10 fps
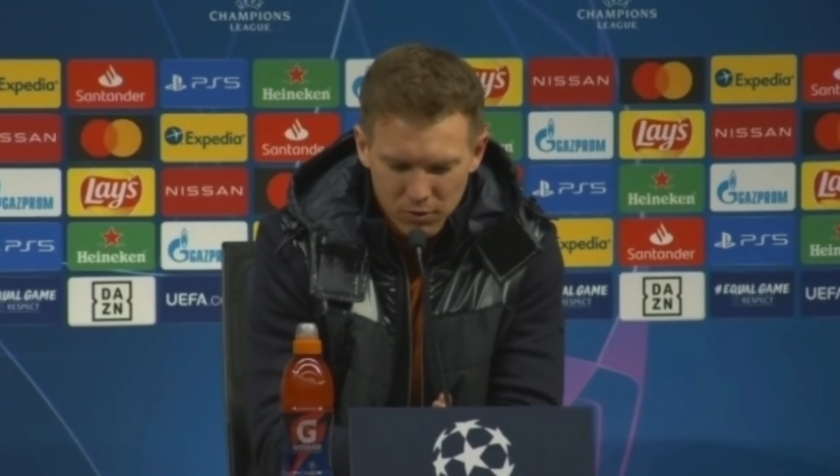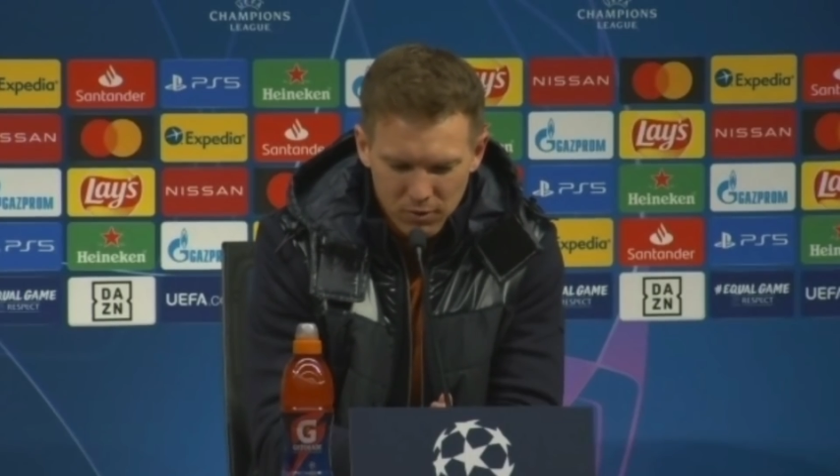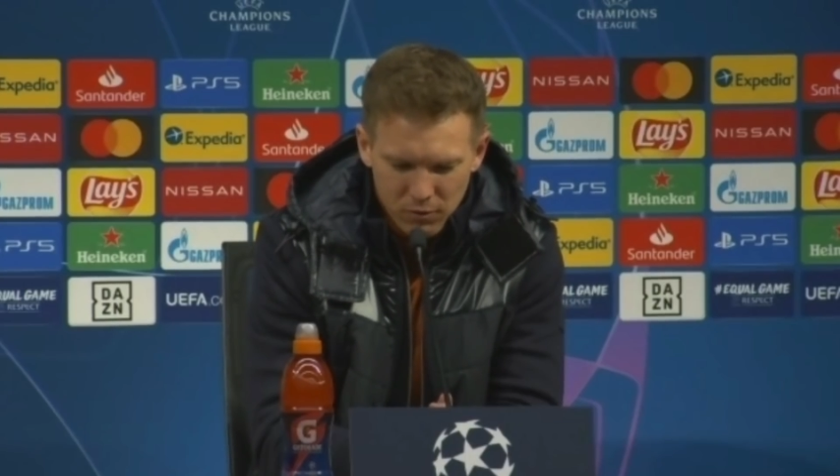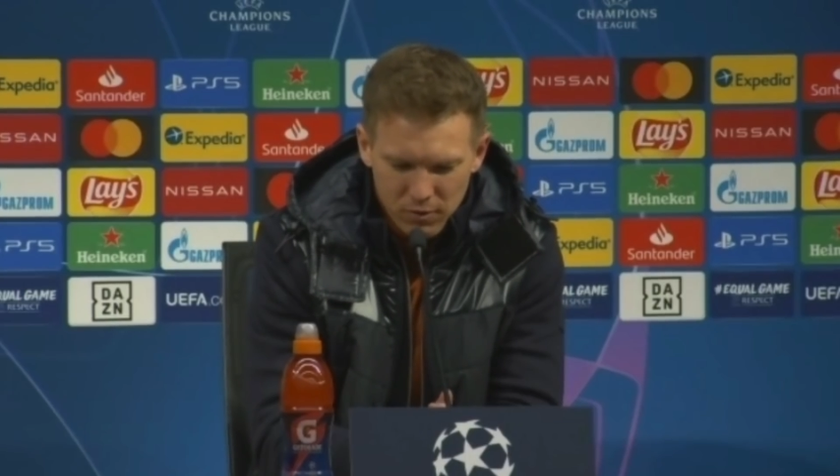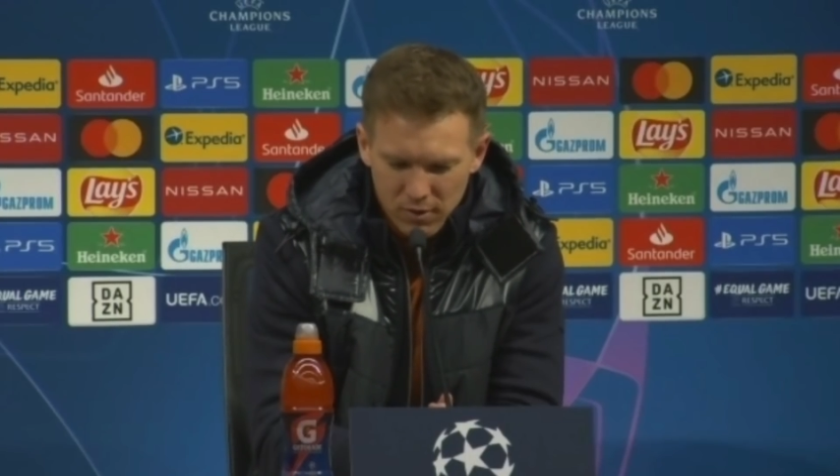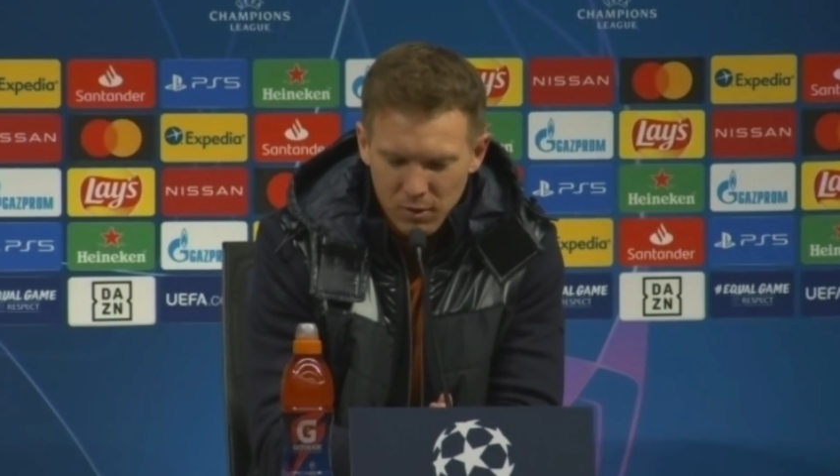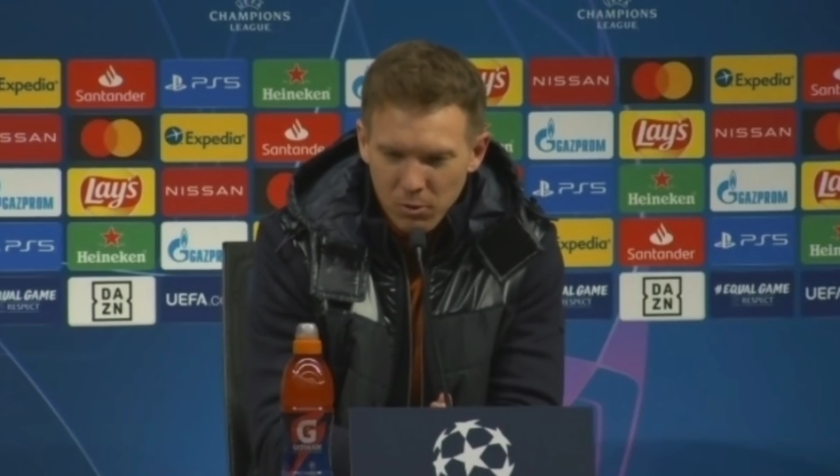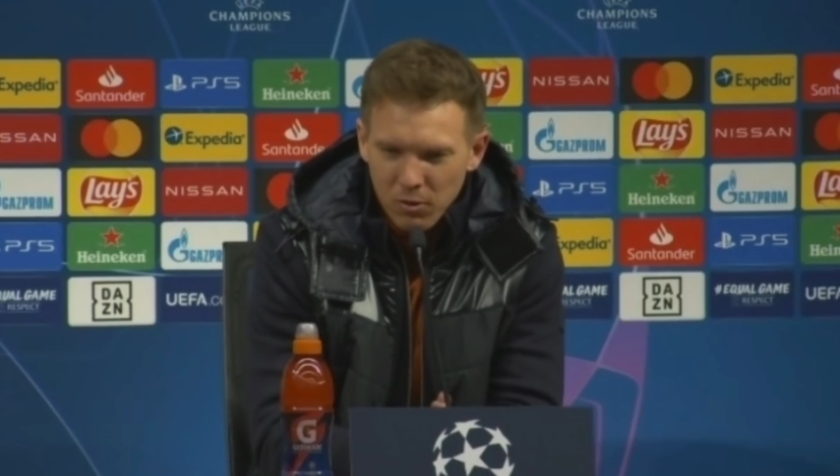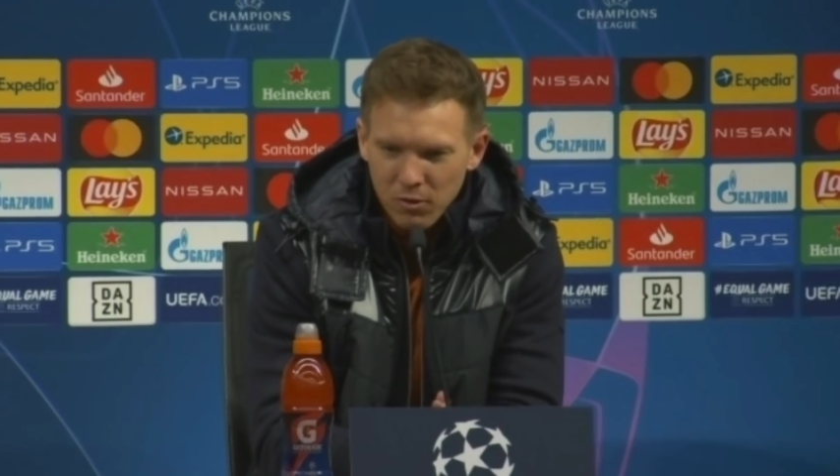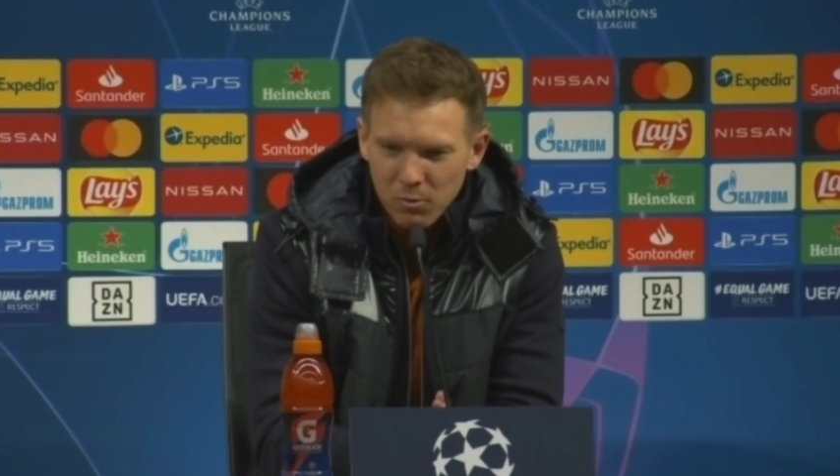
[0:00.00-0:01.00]
of the city
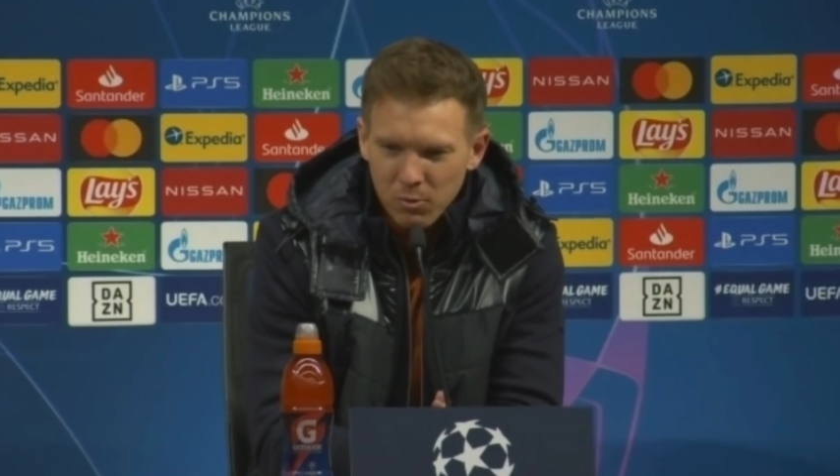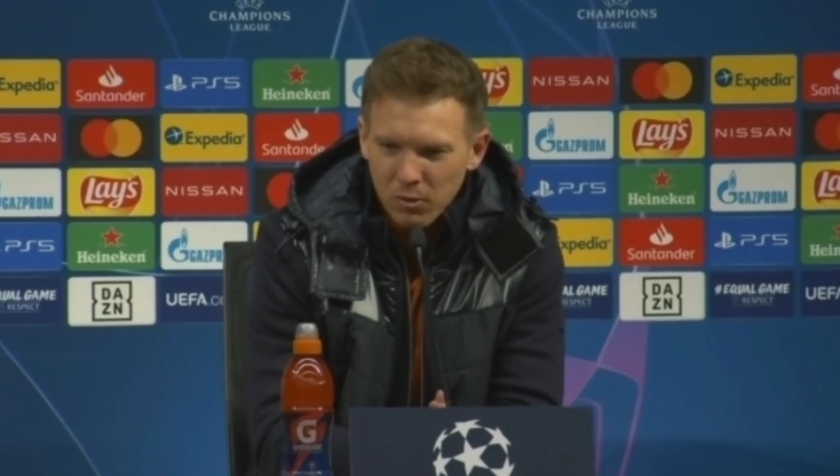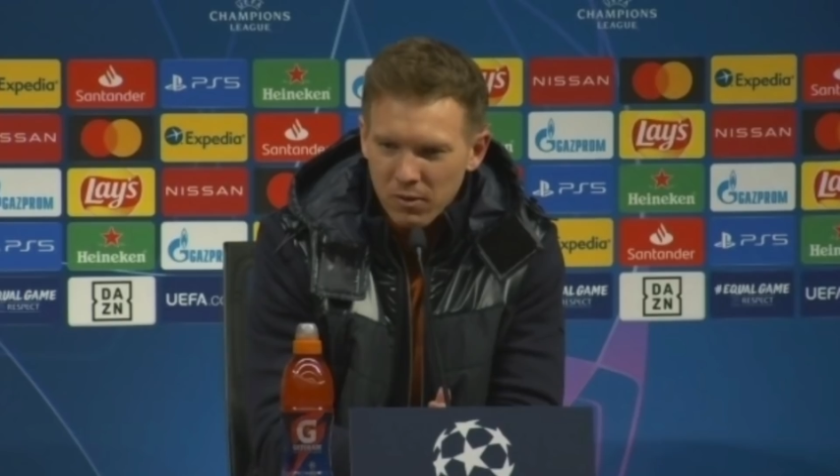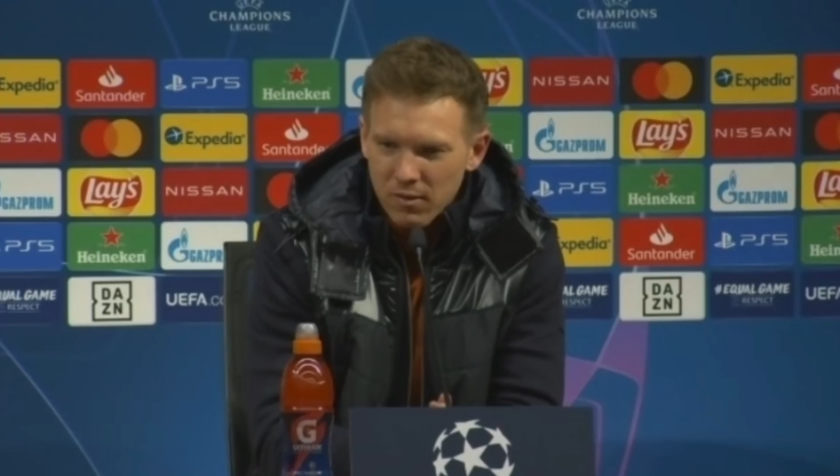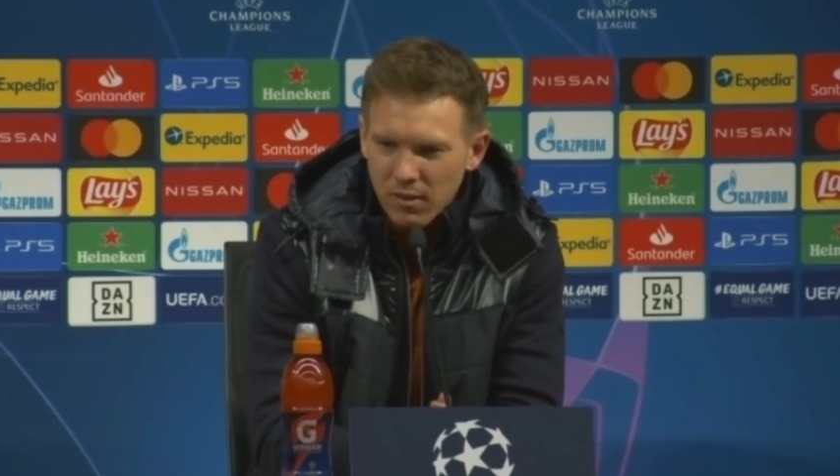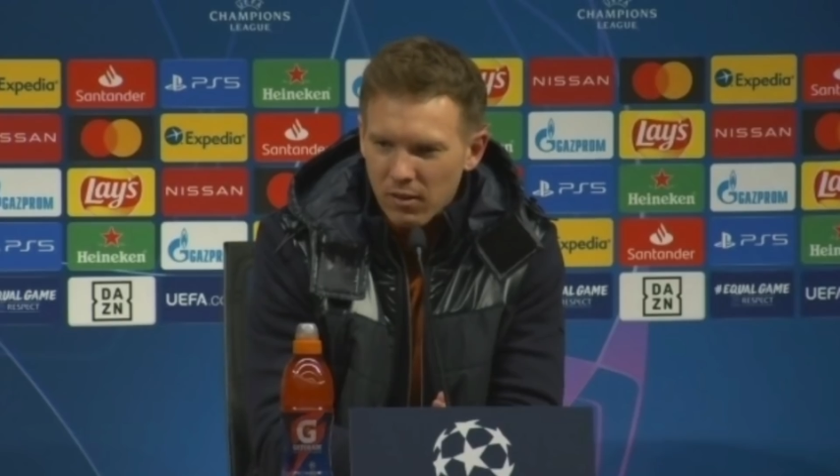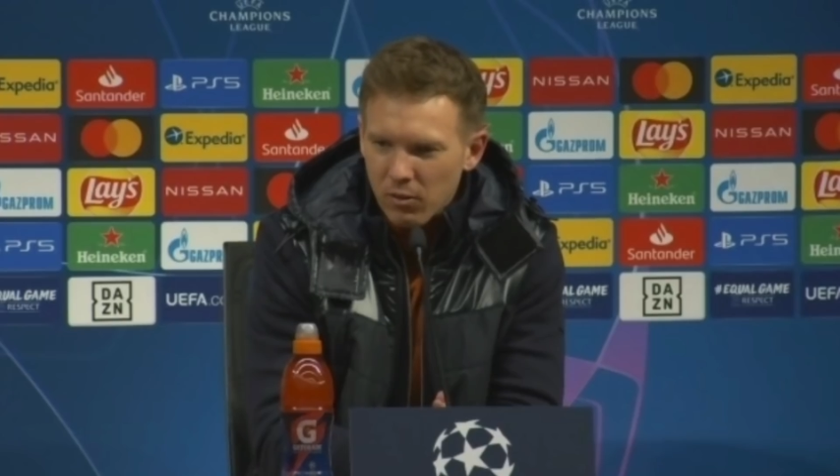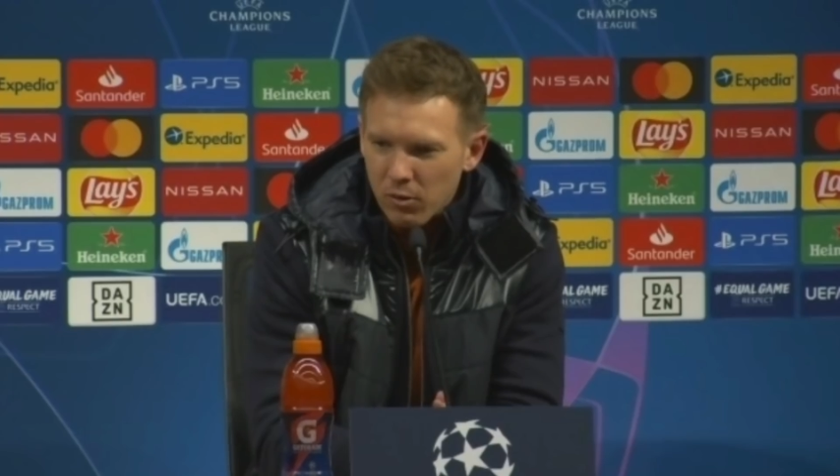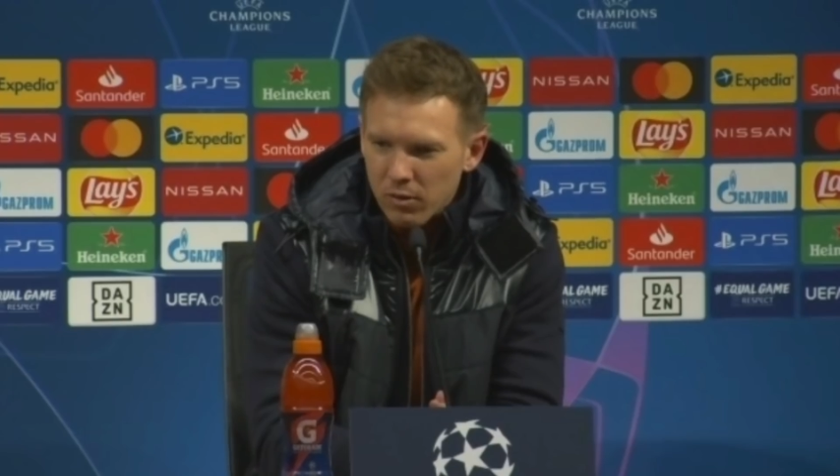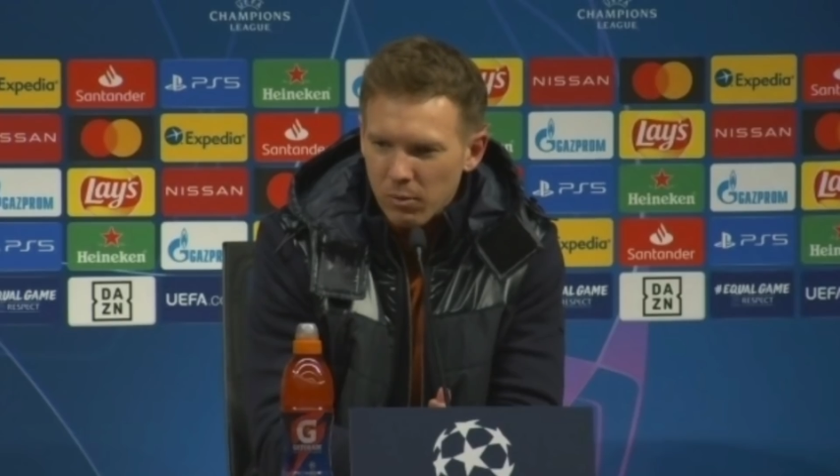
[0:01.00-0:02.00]
because we only can stay in our
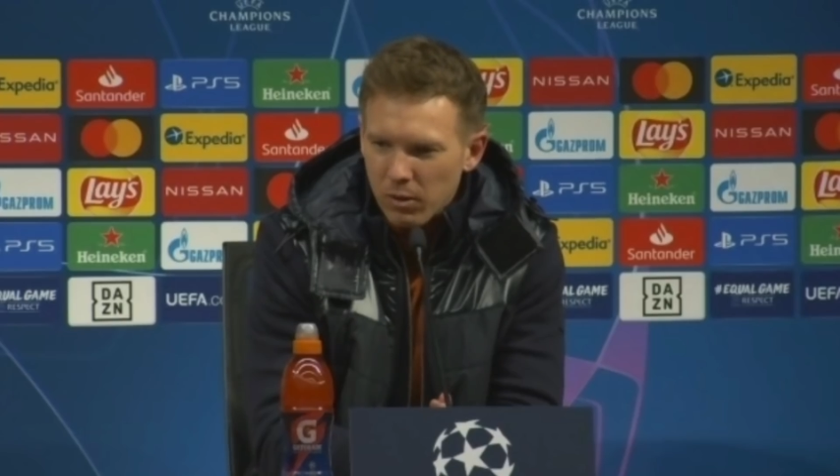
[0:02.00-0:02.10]
hotel,